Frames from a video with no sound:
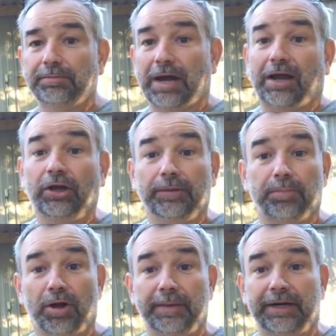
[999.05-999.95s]
but I couldn't
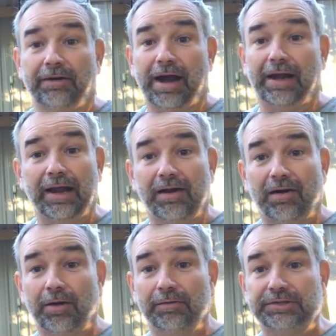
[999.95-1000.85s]
plumb it in right now